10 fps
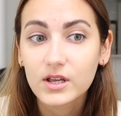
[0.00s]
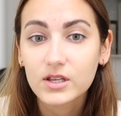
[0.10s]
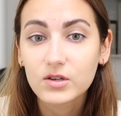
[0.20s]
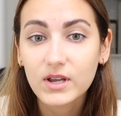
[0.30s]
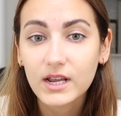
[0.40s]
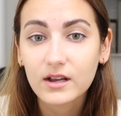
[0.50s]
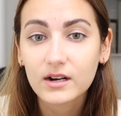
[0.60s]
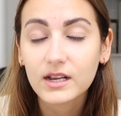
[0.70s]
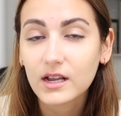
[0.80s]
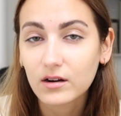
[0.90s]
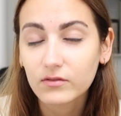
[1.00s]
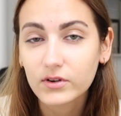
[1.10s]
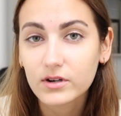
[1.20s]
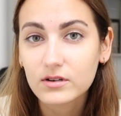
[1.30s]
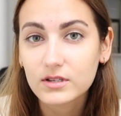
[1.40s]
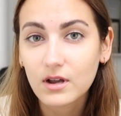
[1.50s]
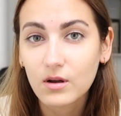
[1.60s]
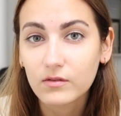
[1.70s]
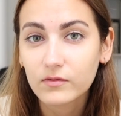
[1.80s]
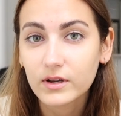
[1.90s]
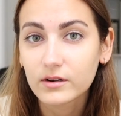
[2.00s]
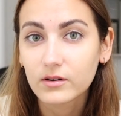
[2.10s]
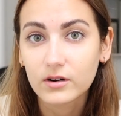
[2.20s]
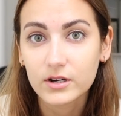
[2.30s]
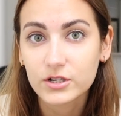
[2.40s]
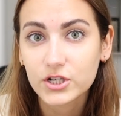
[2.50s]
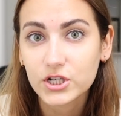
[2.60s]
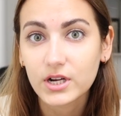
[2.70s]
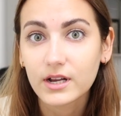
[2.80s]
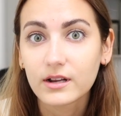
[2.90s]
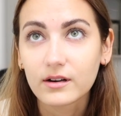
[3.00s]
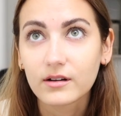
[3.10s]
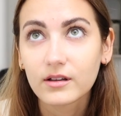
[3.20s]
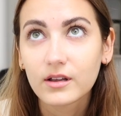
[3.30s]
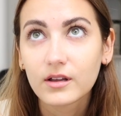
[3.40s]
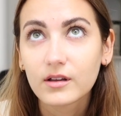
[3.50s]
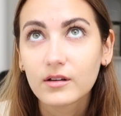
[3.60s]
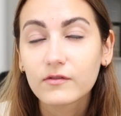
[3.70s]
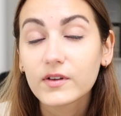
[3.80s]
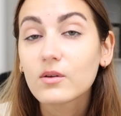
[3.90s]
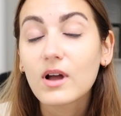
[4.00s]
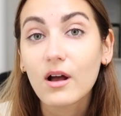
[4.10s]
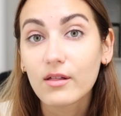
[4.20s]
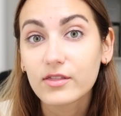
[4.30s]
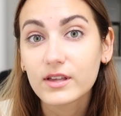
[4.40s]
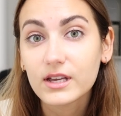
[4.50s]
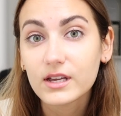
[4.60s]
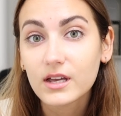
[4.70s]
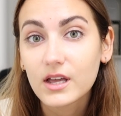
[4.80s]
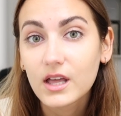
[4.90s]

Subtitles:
you can't care for yourself and nourish and feel healthy,